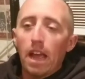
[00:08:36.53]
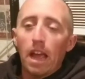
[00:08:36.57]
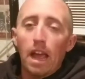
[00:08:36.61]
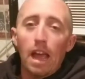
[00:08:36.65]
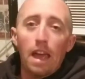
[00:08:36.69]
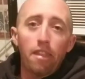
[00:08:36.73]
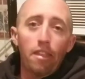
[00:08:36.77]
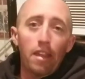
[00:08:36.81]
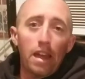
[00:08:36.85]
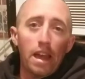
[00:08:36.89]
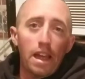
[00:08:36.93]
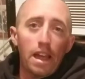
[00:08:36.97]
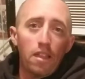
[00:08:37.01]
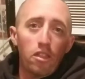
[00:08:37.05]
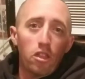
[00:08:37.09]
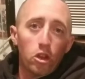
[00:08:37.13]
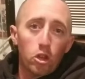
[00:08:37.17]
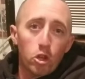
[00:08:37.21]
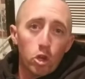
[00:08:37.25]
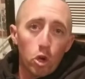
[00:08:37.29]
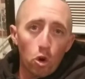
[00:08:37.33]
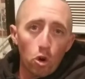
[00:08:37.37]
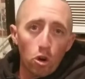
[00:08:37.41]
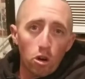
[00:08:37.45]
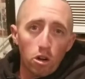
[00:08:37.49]
And then the
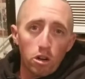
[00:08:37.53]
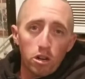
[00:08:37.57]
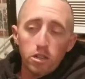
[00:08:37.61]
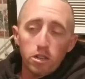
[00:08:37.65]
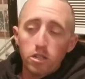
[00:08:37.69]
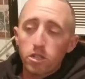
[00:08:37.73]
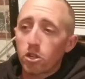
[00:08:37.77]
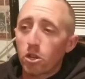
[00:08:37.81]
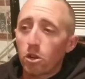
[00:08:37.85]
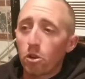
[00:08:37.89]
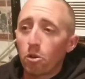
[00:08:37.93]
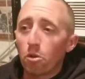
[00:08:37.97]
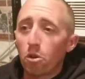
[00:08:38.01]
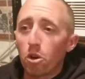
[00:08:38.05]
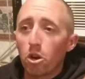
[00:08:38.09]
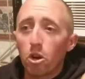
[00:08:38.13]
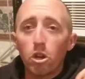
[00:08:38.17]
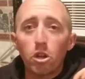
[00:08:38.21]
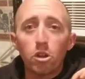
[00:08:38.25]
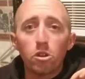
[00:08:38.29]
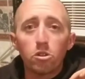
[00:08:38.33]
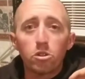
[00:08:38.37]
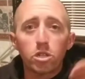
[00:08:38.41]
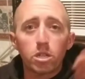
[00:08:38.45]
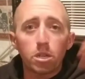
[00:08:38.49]
tourists who are
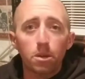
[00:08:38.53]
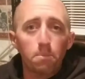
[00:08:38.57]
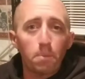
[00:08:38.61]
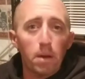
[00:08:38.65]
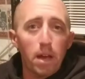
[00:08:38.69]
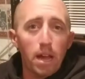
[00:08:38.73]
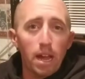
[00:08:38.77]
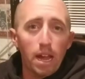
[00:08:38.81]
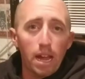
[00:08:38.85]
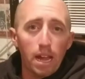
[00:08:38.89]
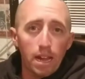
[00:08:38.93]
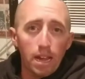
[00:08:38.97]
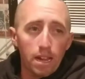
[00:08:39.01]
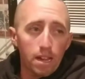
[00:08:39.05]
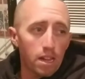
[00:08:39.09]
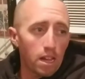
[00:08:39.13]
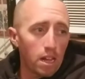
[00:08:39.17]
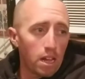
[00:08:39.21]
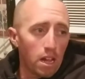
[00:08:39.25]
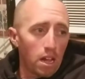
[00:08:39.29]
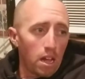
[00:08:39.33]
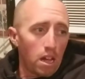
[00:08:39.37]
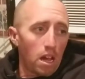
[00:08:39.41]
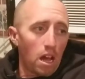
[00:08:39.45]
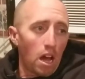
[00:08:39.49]
used to paying
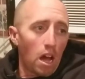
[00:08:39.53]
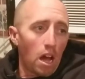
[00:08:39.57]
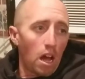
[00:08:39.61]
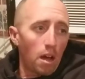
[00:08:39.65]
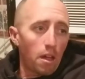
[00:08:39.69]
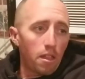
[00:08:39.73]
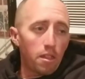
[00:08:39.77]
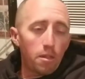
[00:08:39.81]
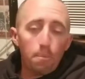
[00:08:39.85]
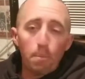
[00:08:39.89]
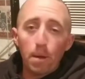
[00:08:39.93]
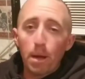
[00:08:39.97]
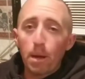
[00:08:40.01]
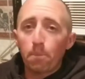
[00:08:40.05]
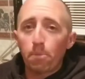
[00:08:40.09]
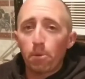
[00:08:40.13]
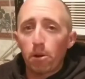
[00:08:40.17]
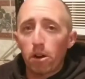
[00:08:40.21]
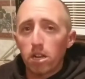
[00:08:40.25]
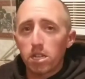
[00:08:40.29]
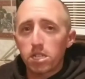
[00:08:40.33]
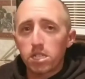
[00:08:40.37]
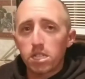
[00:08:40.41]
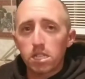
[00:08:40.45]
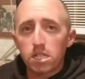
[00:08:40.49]
uh, the big
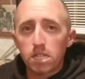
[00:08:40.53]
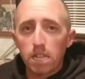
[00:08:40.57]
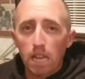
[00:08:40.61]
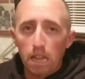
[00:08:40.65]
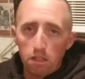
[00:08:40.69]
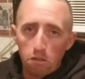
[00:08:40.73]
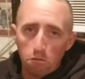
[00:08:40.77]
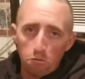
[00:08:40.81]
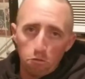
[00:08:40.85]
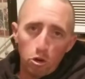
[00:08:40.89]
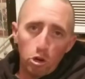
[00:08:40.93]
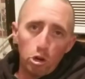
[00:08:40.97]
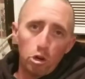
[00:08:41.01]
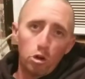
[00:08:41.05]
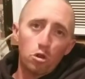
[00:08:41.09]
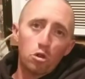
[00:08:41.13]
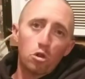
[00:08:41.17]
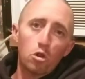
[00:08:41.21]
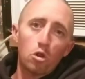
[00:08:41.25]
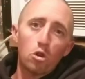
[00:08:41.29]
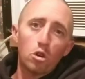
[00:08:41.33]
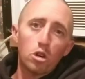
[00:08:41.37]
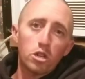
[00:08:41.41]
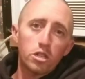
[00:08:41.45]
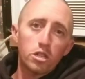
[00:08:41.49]
prices at the Royal
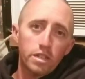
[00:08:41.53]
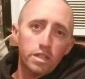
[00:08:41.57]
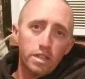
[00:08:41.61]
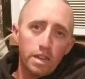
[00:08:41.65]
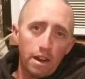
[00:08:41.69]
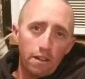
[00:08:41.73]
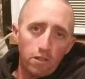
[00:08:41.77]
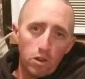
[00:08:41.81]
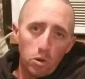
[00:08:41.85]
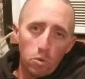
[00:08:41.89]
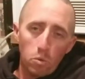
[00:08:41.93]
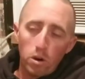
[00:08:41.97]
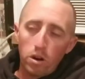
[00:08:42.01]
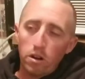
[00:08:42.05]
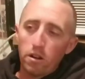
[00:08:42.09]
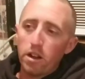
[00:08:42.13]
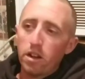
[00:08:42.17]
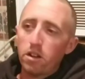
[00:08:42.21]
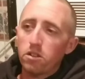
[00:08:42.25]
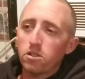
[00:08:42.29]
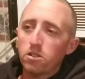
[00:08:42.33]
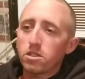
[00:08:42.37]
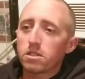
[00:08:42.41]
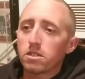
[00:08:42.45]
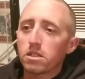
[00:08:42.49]
Gorge and everywhere
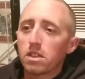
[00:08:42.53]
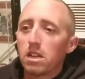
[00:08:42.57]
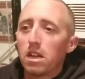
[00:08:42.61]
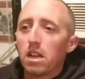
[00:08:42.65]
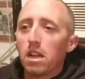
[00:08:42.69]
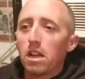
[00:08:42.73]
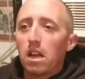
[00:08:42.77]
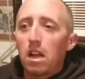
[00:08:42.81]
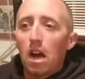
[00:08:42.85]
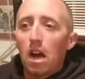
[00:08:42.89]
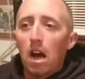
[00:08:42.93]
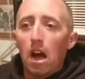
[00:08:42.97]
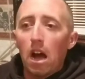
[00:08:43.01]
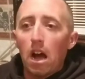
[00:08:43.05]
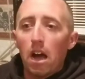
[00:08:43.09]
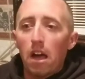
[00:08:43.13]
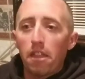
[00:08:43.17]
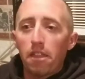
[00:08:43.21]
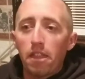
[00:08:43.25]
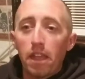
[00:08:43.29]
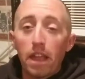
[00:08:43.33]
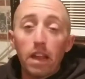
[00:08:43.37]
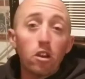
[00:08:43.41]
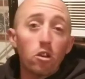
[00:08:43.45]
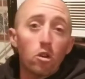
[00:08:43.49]
else,
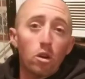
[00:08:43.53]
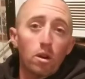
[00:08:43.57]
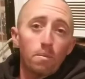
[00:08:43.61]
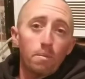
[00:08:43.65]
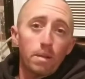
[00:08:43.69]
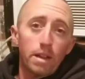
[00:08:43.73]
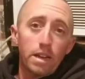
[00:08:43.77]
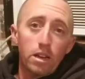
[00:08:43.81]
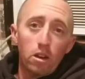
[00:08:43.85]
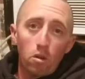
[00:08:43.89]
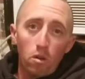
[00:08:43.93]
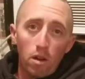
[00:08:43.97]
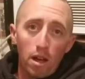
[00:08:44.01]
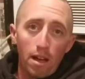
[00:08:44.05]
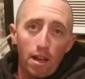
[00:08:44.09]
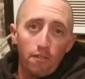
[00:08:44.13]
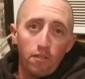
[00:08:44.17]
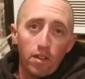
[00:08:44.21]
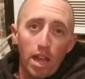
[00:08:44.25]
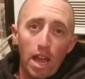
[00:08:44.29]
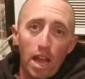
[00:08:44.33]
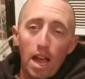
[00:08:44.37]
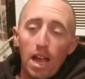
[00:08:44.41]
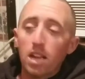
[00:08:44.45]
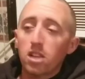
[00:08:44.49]
uh, they normally don't
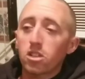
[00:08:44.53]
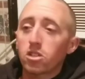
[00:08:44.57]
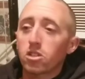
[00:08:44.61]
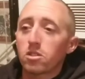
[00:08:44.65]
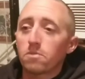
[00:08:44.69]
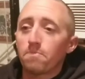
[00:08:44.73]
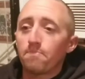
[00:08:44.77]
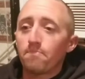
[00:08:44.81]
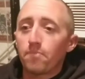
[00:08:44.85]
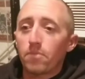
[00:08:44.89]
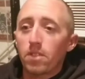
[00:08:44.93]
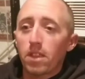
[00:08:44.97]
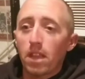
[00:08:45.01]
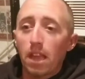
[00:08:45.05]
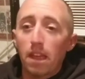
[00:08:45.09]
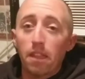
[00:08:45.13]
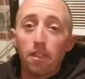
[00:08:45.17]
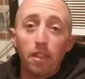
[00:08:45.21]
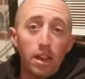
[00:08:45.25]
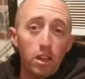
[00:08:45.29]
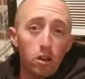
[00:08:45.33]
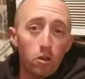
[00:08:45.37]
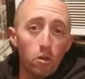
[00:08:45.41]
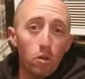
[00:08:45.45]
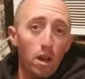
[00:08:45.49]
have cash. If
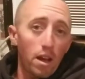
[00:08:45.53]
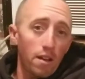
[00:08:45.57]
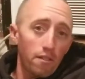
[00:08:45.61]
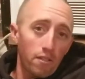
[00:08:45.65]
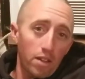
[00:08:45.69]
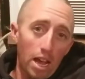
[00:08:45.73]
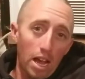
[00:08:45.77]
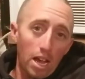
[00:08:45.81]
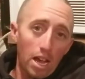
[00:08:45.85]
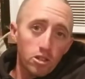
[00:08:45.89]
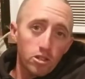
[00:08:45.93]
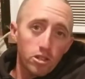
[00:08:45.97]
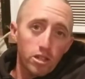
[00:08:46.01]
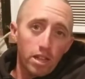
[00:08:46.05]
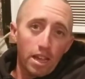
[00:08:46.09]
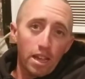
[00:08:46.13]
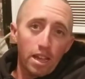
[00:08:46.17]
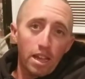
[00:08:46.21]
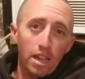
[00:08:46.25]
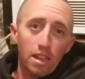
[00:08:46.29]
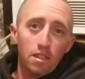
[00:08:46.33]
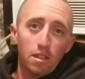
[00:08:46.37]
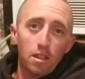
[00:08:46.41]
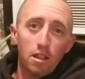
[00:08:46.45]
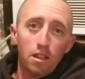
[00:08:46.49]
they do have cash, they
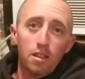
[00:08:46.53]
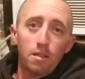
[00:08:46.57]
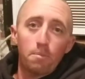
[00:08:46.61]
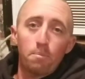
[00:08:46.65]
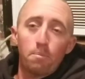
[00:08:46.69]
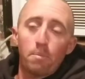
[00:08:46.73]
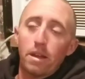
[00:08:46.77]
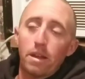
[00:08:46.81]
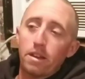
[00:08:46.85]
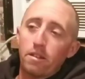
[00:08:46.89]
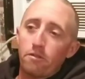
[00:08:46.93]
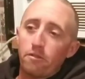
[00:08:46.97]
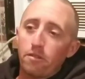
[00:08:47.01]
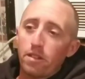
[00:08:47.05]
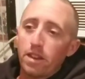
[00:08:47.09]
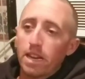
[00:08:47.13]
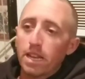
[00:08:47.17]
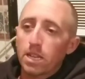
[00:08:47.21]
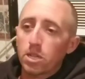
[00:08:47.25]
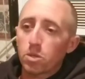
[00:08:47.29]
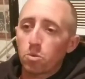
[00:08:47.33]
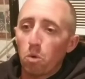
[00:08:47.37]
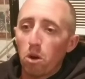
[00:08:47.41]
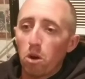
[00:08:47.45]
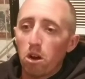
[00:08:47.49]
get the benefit
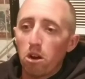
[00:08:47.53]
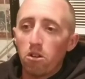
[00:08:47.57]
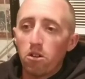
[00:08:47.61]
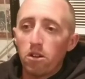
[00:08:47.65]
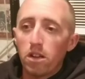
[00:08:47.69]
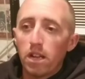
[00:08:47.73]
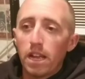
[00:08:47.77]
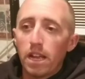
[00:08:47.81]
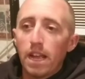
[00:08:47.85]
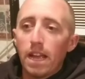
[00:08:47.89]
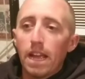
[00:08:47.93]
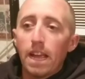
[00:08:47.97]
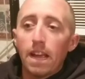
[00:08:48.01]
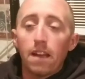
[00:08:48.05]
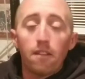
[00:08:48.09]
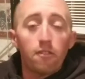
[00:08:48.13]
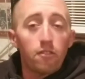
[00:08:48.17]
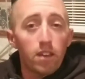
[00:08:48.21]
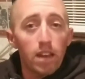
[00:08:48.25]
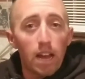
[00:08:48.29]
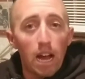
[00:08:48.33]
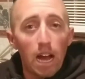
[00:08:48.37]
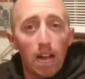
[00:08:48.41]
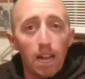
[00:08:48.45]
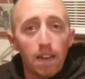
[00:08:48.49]
as well.
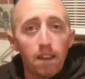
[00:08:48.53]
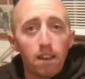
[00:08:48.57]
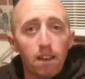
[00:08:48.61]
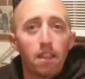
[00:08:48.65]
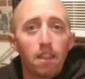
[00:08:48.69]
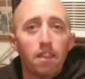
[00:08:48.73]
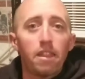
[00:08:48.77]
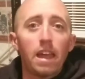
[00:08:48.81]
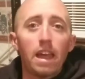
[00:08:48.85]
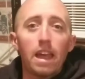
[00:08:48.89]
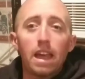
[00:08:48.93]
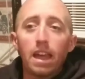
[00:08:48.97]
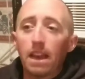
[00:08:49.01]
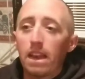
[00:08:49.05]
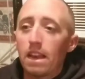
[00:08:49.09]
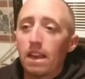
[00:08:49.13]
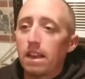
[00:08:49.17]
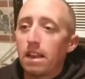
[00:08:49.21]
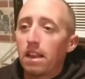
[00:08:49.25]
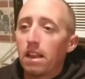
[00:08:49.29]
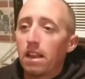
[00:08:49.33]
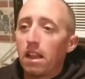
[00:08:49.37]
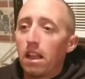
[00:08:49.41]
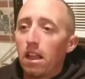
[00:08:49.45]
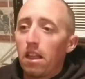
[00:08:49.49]
If not,
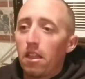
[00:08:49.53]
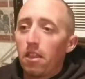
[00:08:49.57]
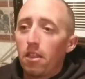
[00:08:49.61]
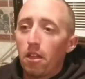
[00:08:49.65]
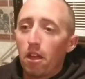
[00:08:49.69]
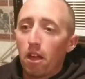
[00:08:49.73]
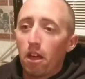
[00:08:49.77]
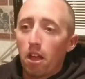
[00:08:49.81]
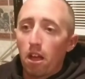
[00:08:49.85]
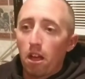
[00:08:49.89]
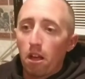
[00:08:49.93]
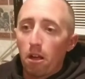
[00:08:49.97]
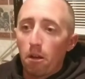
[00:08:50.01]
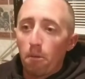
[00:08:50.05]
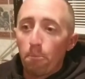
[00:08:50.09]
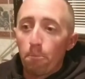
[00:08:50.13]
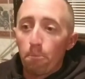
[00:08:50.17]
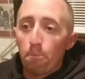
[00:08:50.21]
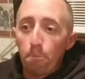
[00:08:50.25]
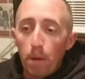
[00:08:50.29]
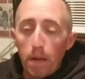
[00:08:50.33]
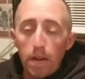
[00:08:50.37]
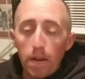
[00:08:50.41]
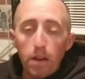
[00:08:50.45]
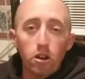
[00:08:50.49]
then the
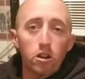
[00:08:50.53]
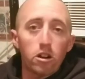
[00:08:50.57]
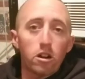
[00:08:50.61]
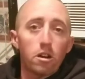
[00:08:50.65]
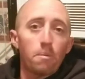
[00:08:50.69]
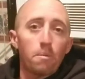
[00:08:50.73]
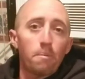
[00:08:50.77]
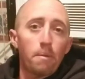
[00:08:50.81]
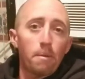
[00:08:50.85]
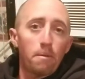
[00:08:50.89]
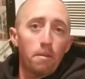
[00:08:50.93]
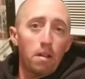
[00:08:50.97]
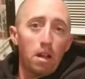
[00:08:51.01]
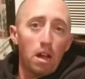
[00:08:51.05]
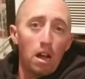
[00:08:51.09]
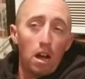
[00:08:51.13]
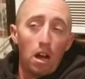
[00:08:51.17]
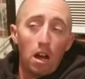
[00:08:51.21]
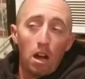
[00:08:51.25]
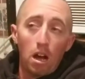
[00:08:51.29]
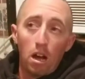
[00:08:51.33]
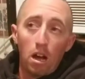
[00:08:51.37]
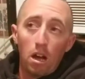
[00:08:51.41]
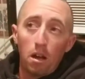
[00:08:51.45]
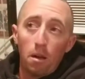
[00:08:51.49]
bigger
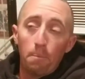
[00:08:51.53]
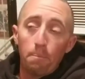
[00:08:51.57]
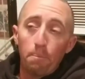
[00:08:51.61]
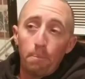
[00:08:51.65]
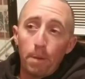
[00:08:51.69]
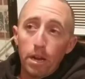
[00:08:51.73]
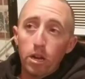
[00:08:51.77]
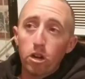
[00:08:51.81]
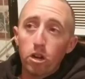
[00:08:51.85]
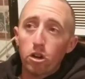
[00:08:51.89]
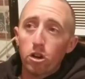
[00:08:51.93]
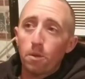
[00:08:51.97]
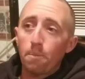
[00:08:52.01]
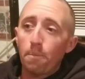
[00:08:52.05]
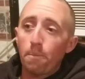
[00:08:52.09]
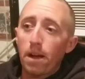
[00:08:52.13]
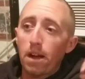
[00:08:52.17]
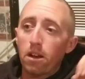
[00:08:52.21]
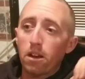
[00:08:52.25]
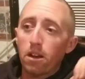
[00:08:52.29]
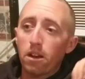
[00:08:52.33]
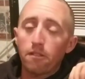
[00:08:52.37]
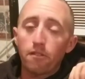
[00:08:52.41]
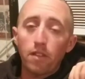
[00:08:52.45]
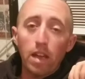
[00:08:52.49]
uh, bigger
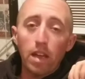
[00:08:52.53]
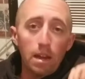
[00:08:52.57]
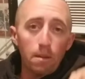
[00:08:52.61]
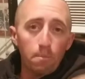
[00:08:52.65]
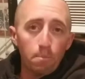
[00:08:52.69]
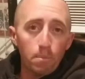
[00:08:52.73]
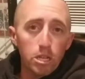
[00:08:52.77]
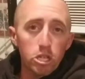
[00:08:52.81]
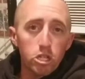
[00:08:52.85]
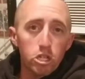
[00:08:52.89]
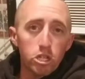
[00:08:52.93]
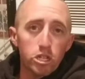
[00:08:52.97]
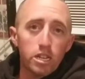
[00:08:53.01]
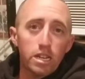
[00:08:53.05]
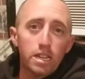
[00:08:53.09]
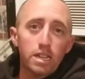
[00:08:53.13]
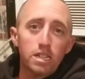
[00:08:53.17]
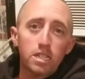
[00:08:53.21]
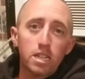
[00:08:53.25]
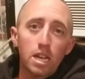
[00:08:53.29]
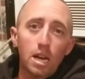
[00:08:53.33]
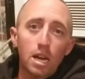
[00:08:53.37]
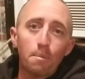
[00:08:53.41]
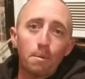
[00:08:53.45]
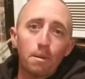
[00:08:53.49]
amount of admission
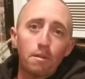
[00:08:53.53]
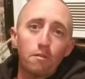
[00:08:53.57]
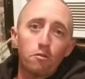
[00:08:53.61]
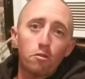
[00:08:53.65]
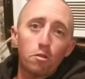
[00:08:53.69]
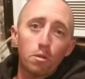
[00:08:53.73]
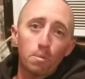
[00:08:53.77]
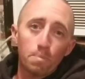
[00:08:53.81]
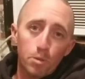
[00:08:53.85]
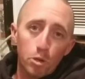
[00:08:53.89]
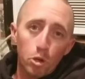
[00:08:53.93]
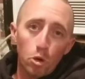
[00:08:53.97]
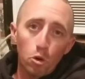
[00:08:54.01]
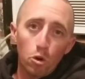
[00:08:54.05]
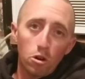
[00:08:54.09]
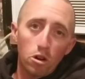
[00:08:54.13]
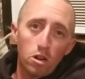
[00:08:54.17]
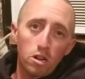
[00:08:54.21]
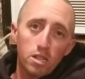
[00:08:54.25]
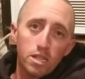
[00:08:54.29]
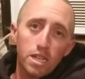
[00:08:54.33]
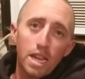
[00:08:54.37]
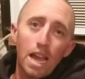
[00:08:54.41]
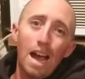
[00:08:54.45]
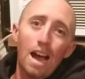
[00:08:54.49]
is coming from
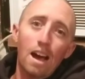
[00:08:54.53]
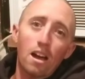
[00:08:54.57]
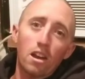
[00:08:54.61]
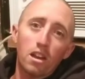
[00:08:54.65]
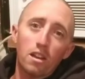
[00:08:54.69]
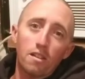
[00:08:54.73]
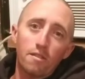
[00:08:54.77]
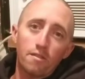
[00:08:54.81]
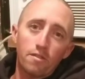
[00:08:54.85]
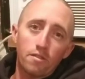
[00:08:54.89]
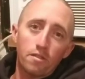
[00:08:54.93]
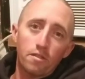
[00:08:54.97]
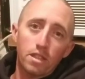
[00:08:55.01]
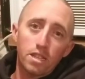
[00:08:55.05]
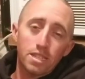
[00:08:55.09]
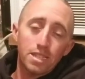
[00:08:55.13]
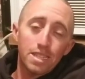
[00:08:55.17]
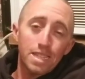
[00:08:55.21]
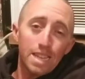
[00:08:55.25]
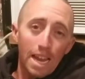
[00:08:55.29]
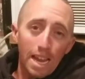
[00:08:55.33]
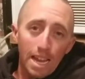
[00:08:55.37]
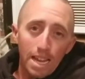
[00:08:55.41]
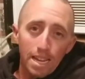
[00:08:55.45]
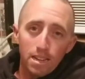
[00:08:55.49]
tourists out of the
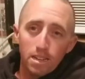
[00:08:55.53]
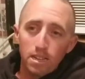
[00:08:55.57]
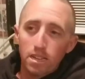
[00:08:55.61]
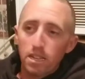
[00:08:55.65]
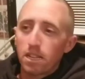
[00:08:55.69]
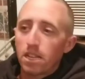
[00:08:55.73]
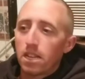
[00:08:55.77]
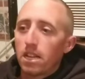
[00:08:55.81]
state,